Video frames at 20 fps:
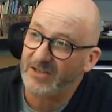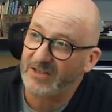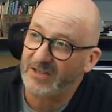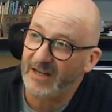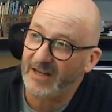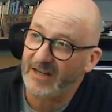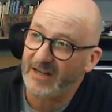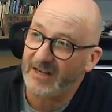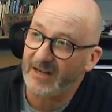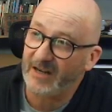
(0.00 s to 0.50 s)

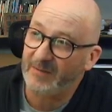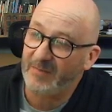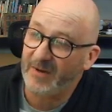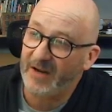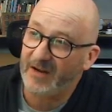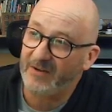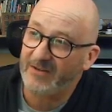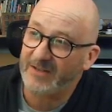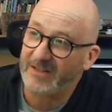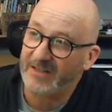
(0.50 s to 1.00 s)
staining up
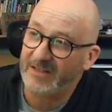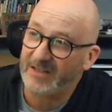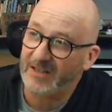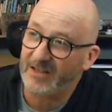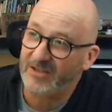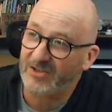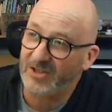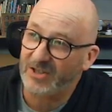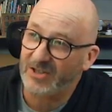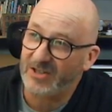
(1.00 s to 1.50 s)
here as it
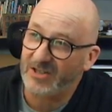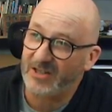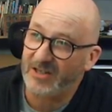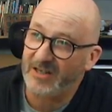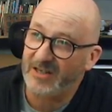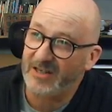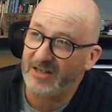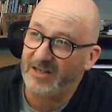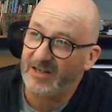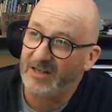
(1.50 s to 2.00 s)
touches
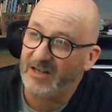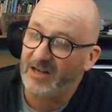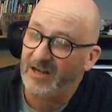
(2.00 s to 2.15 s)
the